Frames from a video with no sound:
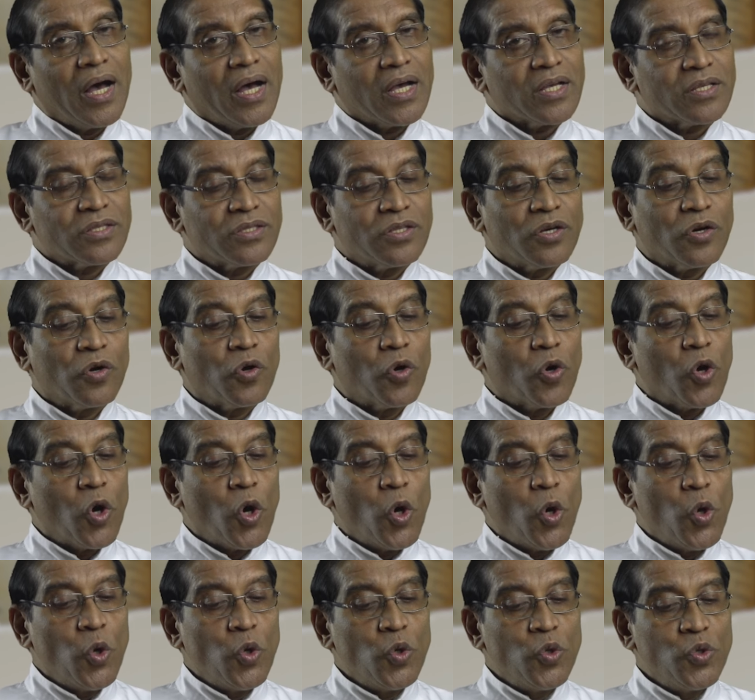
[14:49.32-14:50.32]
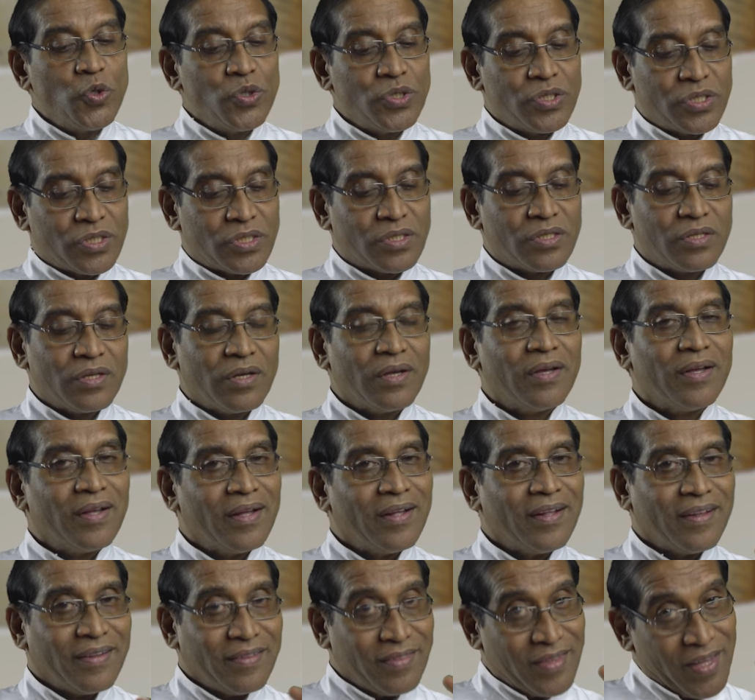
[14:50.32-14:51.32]
as the hosts,
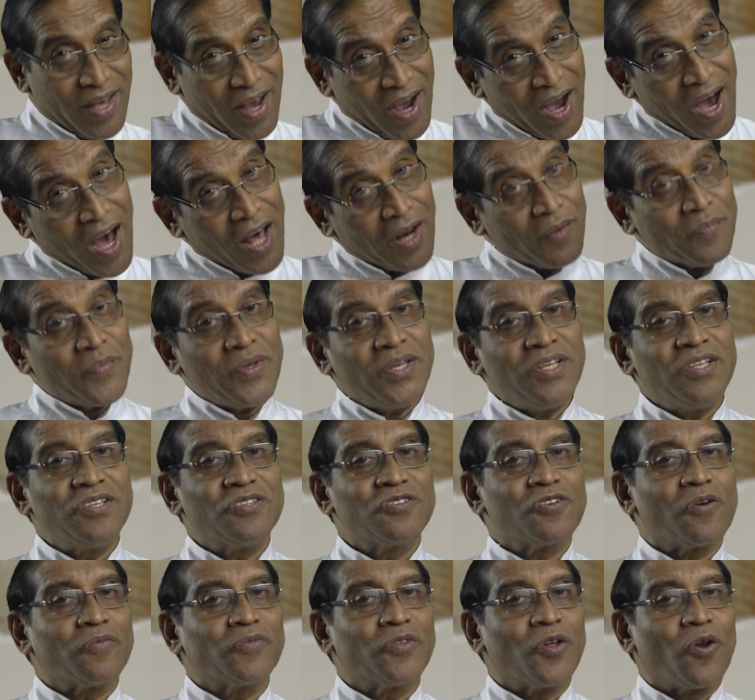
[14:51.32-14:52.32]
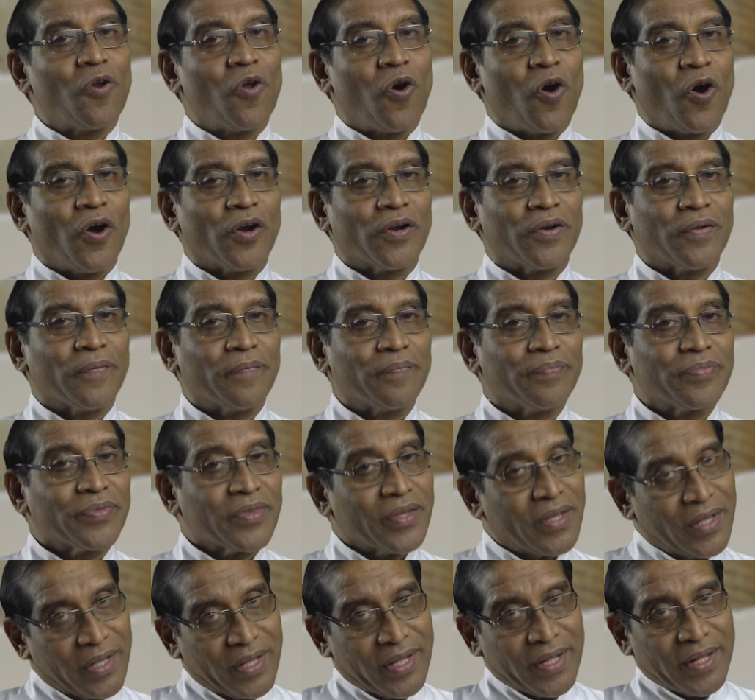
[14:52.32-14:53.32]
the armies of the Lord,
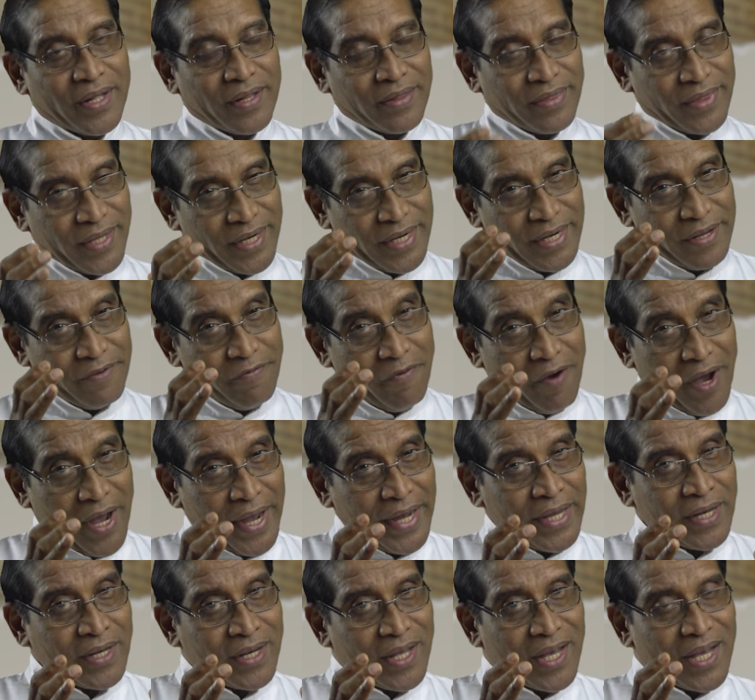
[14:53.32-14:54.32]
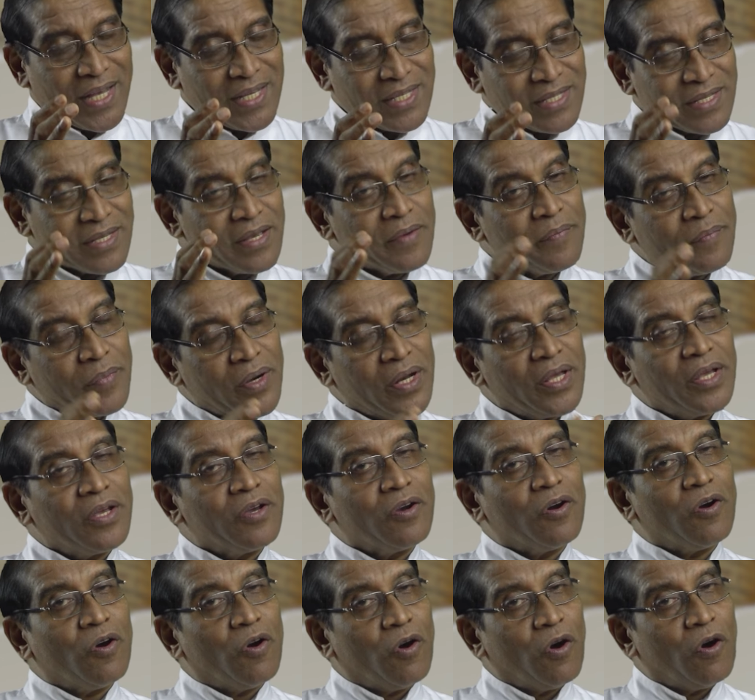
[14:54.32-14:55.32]
the divine
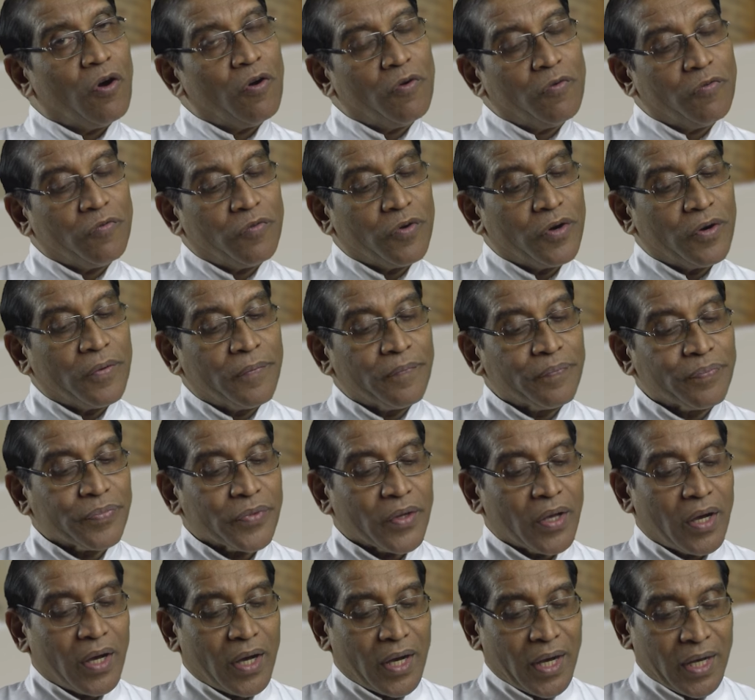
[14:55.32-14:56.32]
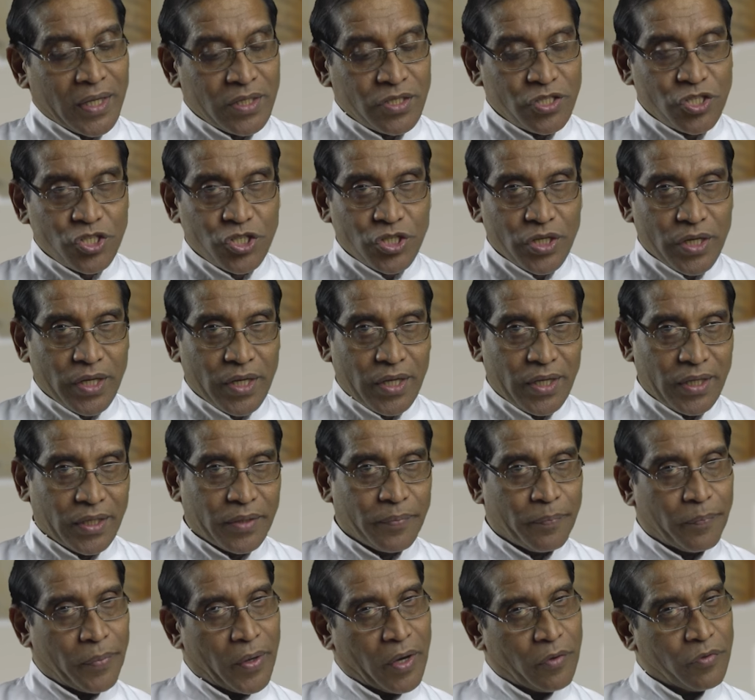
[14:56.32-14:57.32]
assembly of
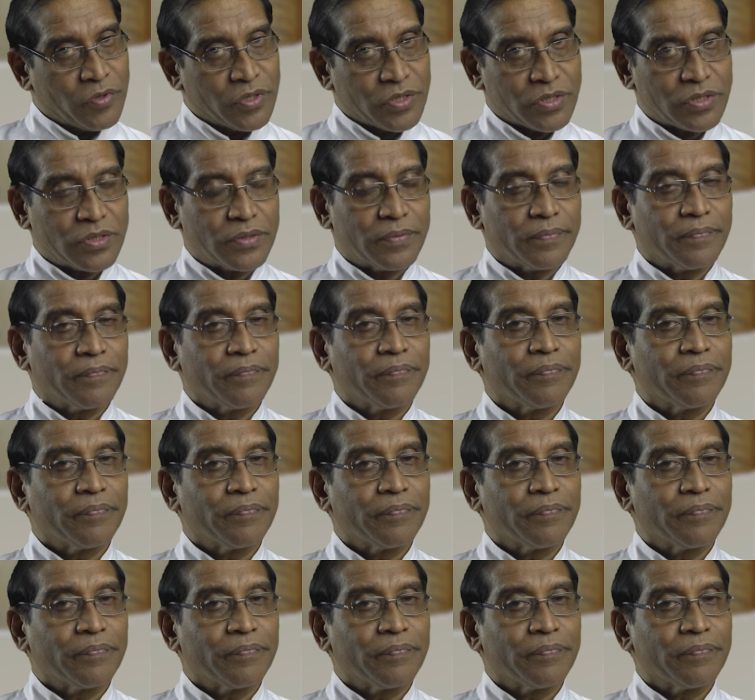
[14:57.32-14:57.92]
angelic powers.